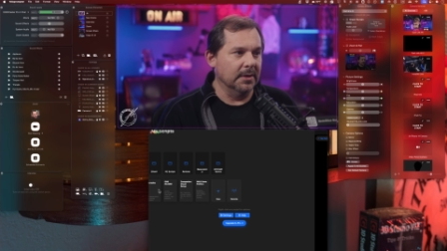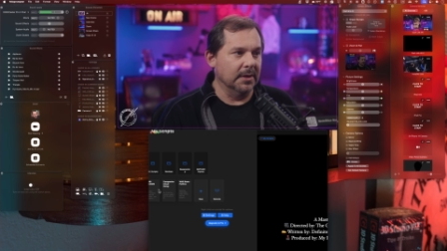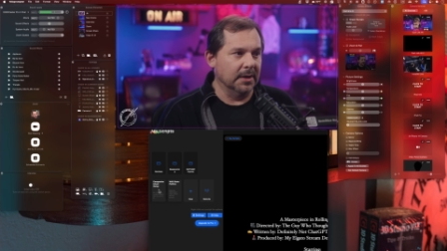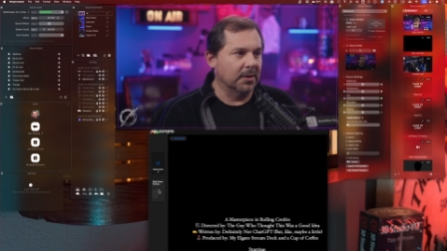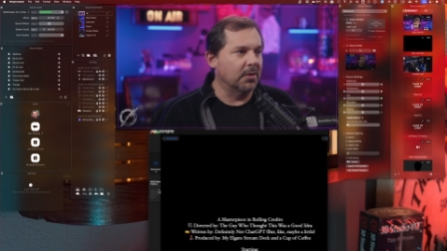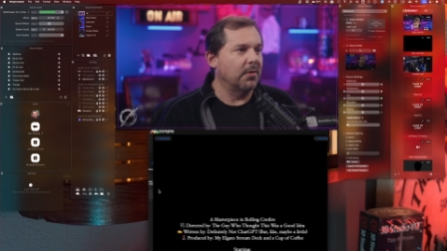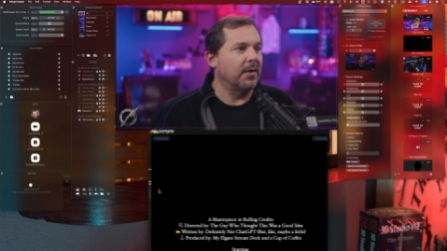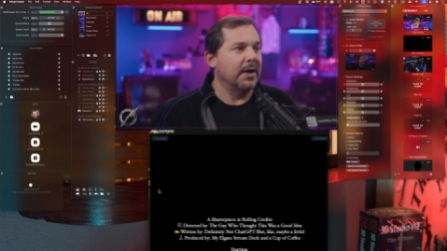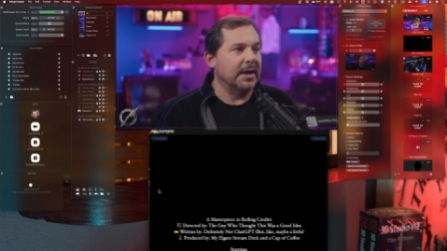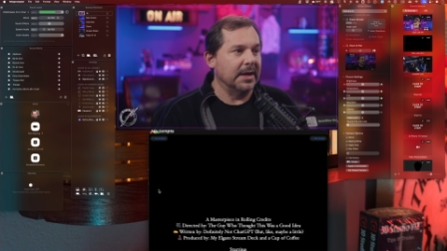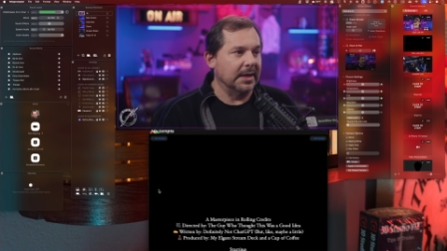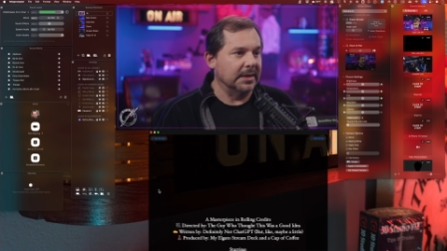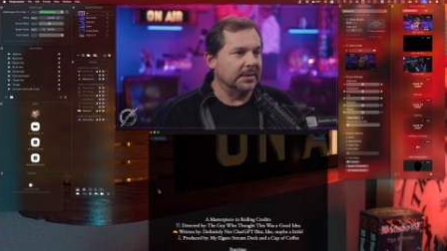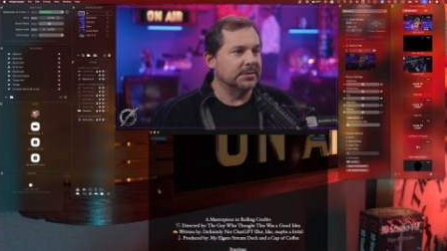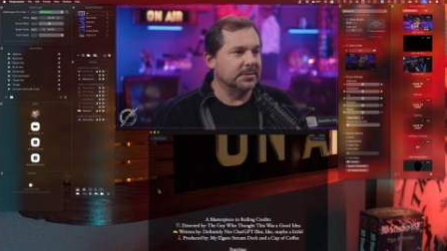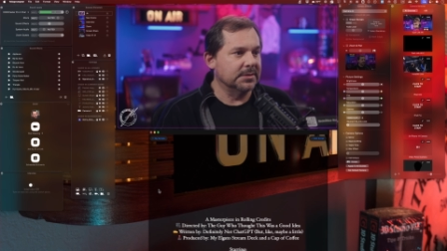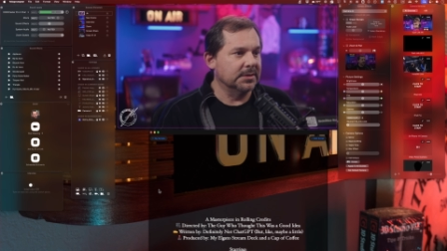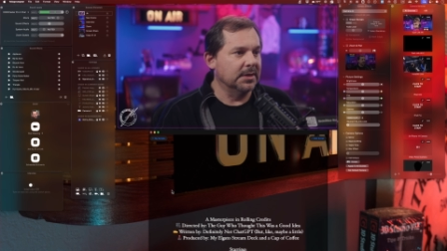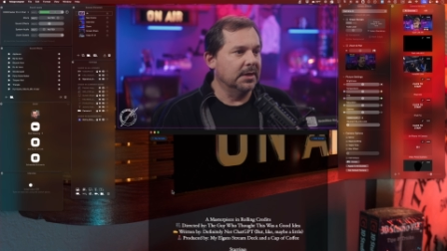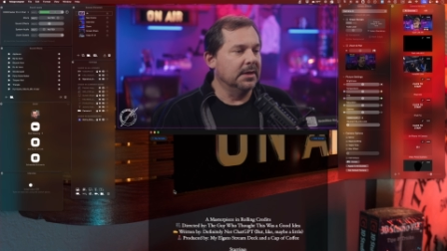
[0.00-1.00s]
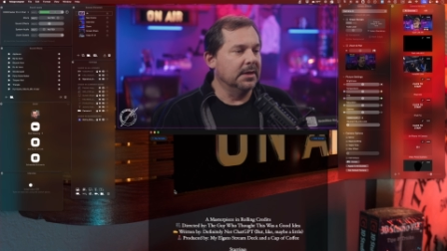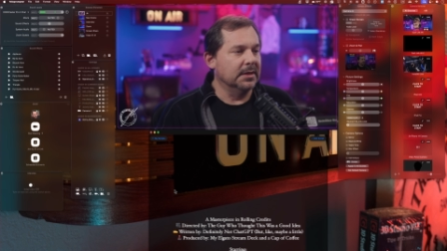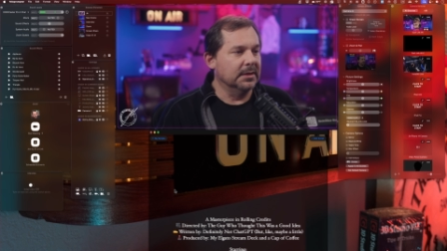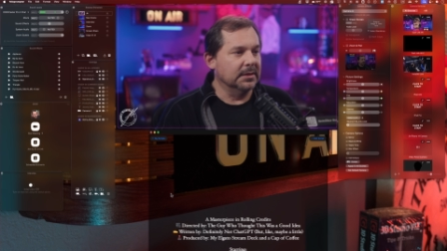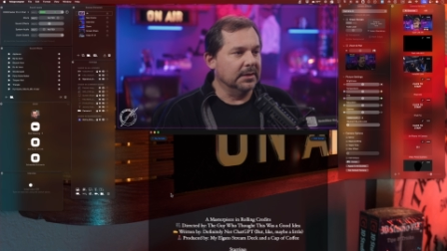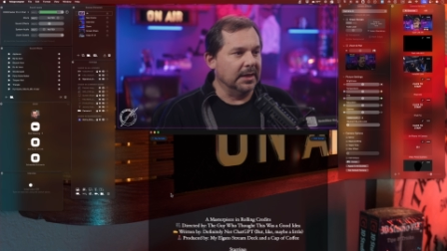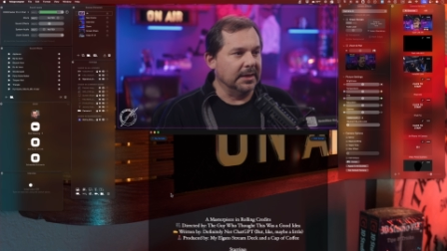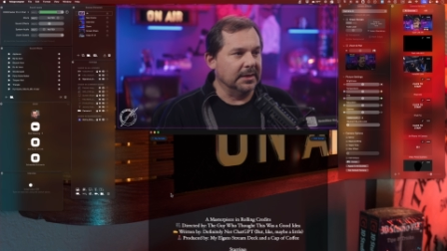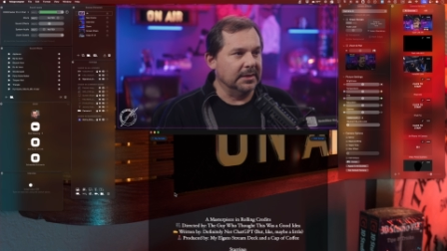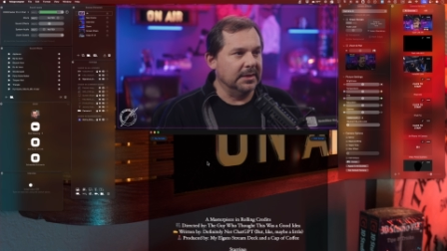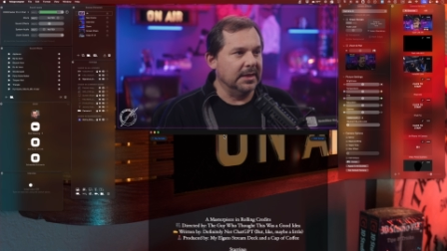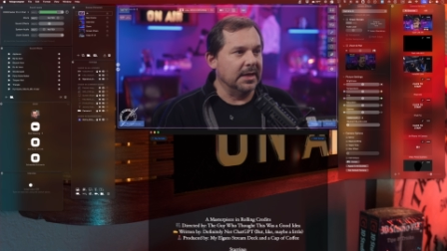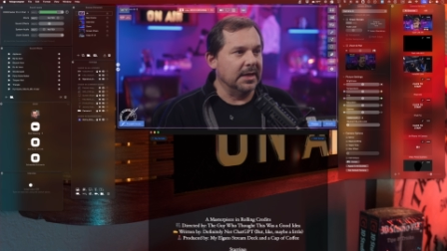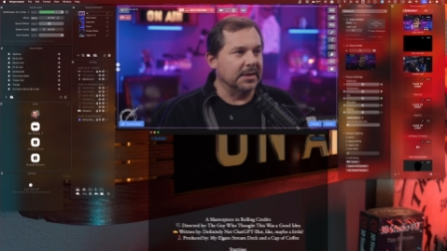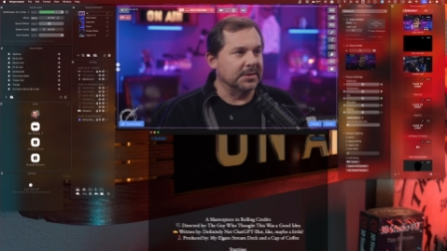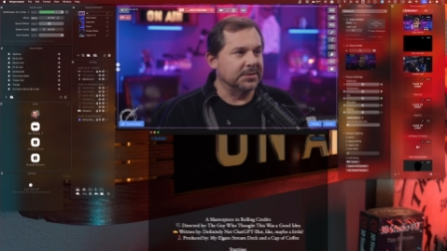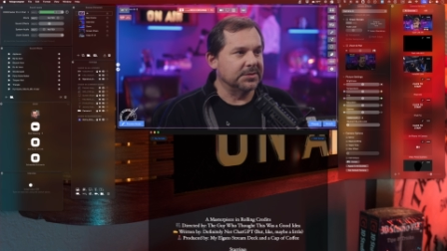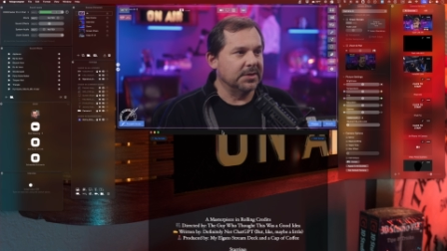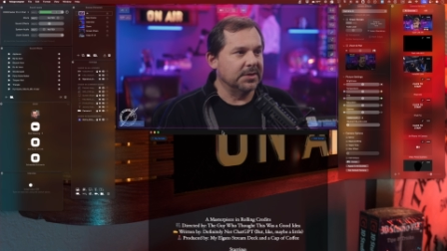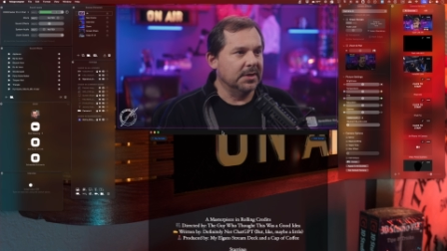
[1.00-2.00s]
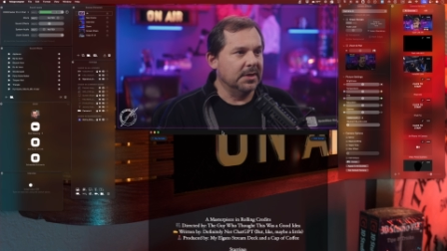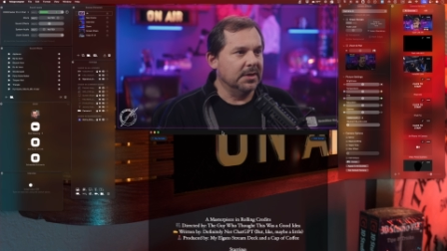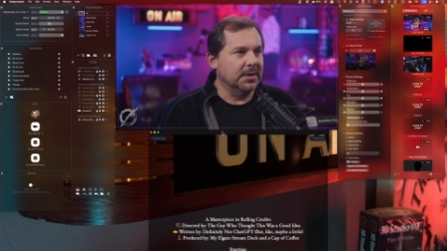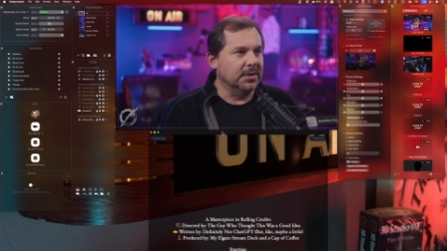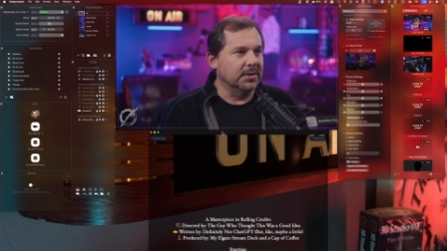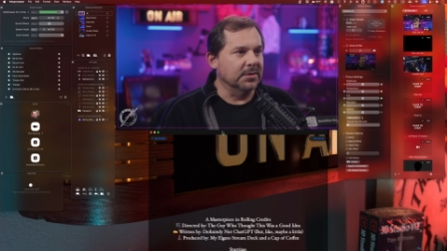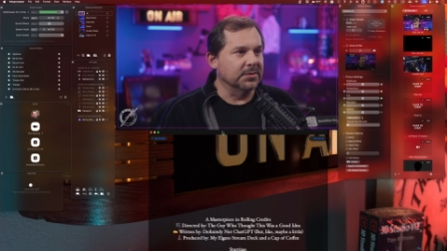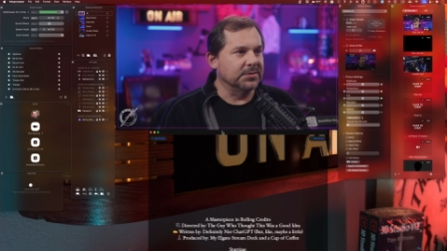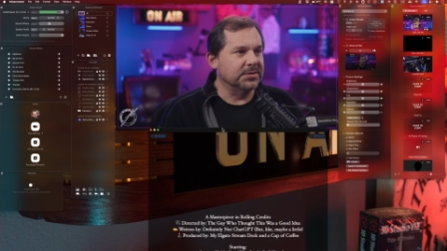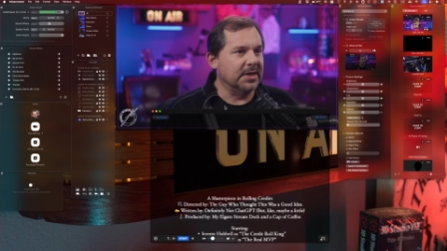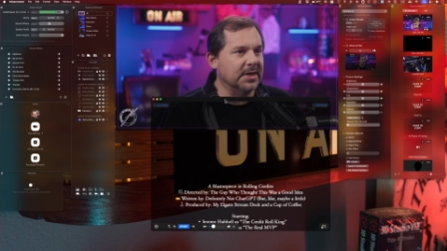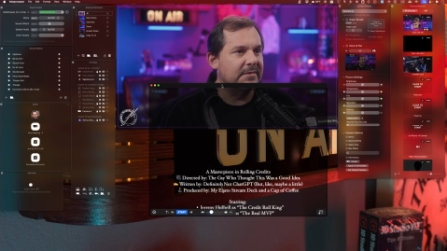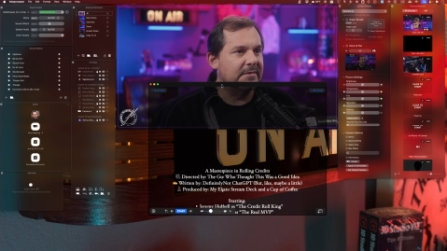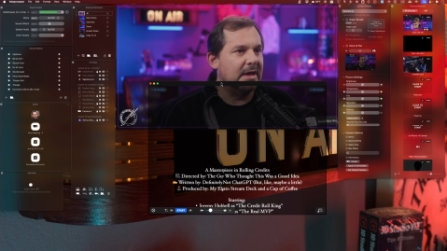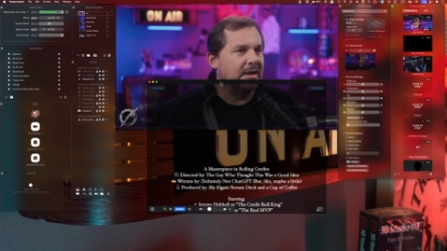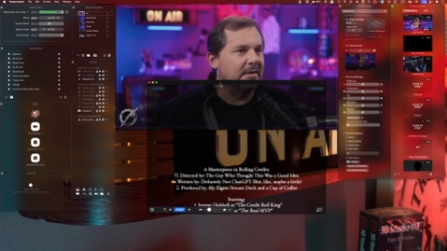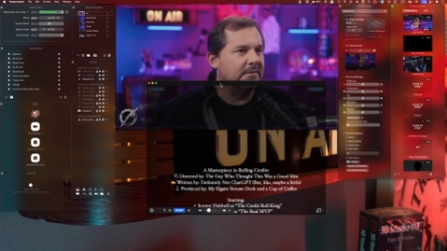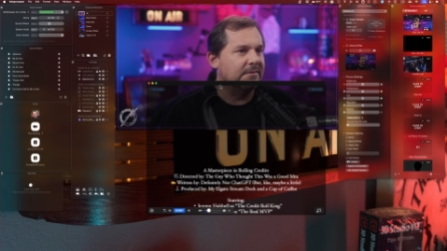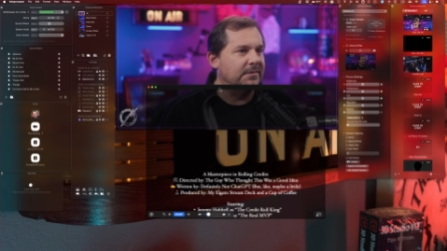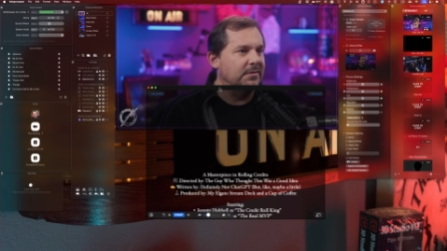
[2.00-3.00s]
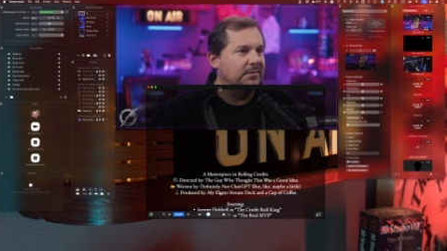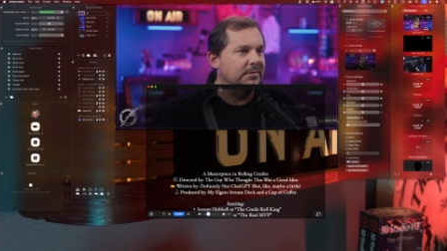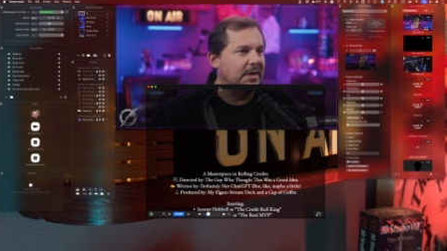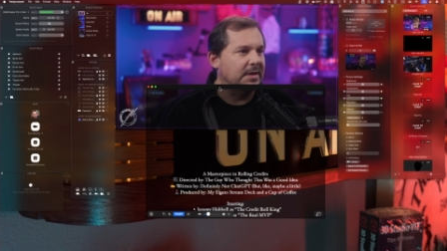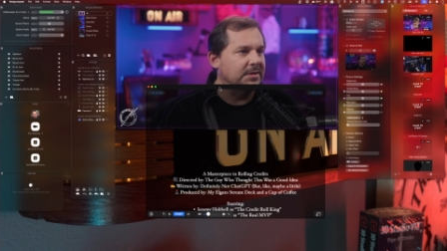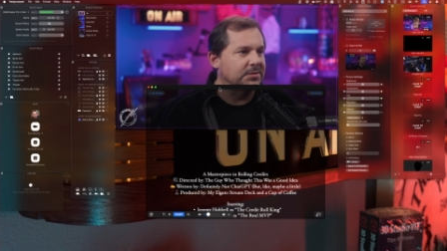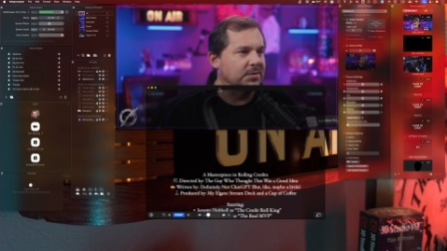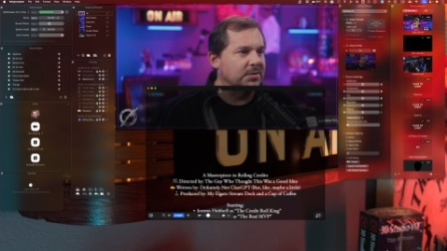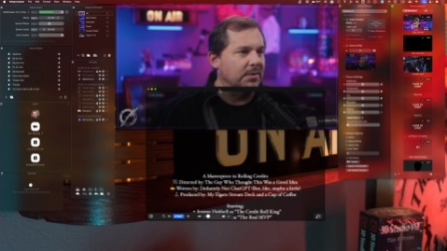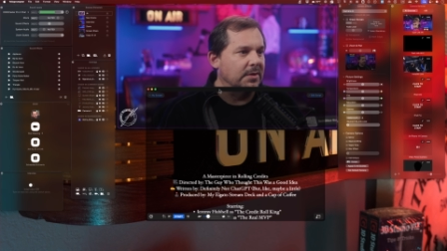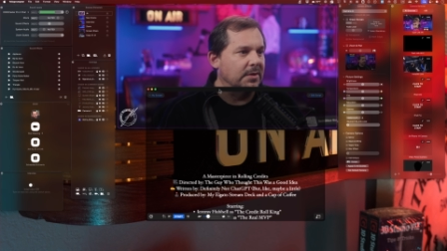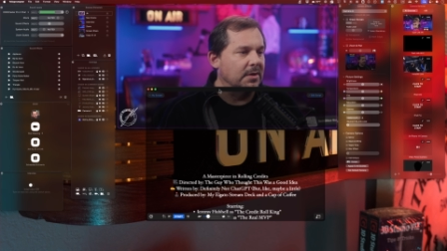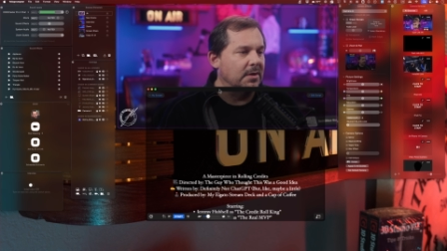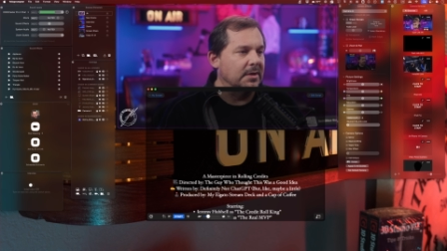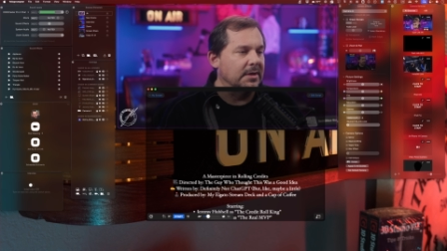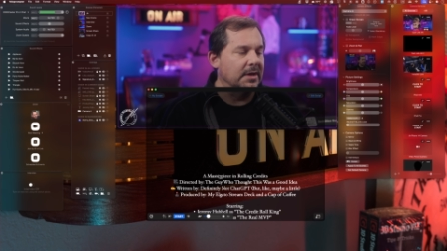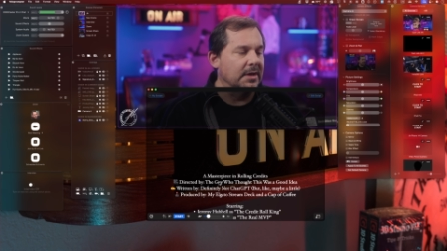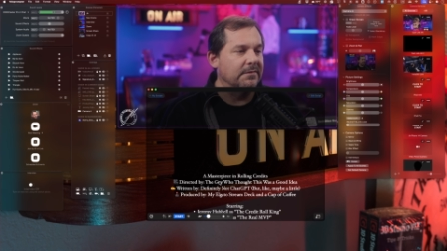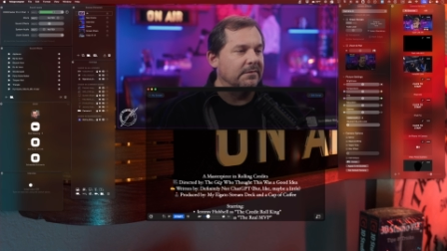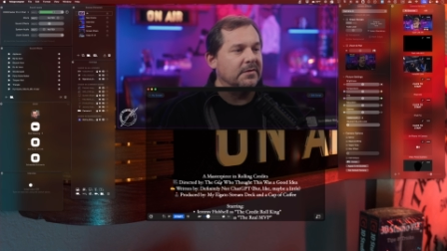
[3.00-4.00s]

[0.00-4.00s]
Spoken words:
credits like this, you'll see I've got a few things going on here.